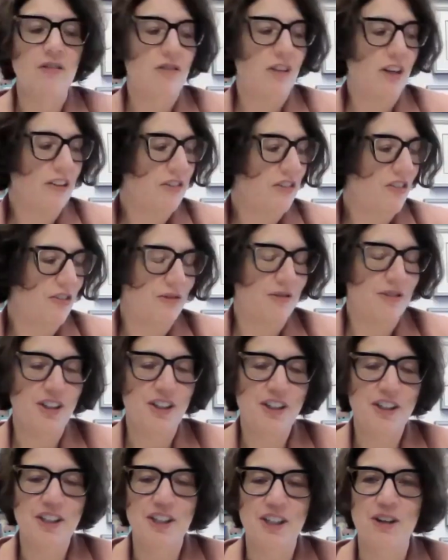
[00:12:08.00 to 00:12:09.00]

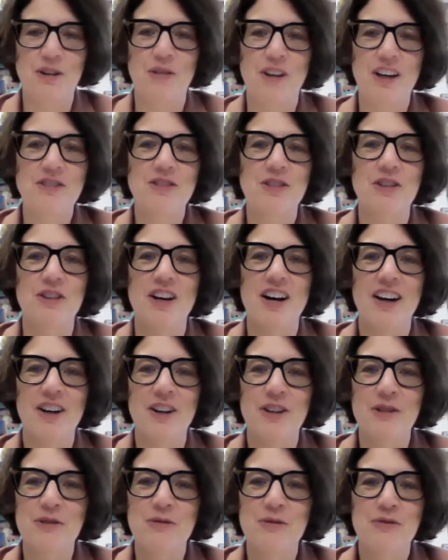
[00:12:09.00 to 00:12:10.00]
that's a lot
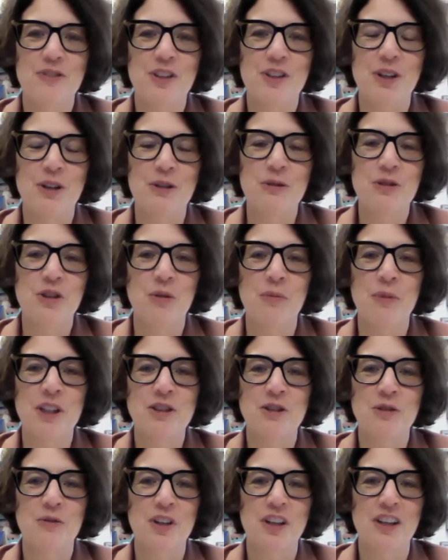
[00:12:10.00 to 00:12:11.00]
of, so
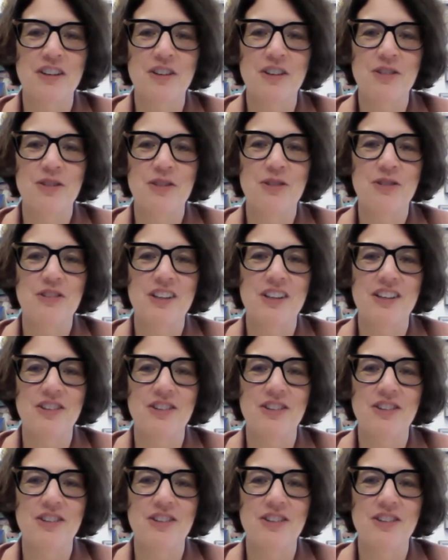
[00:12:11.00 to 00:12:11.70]
much of it is